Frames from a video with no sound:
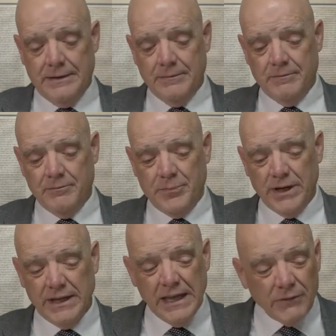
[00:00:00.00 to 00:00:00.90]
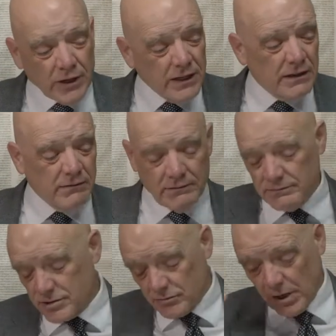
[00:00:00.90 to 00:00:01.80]
But even in
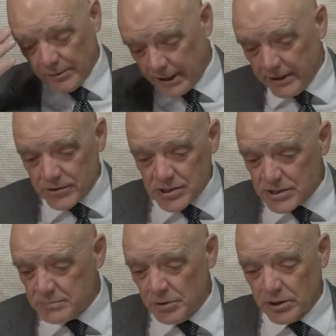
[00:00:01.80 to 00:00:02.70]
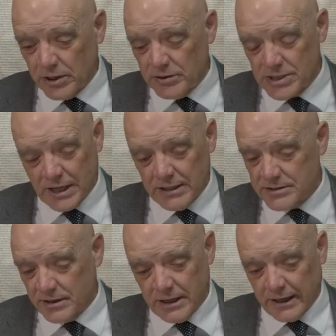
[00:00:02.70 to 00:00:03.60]
Sir Robert Anderson's book on the silence of God,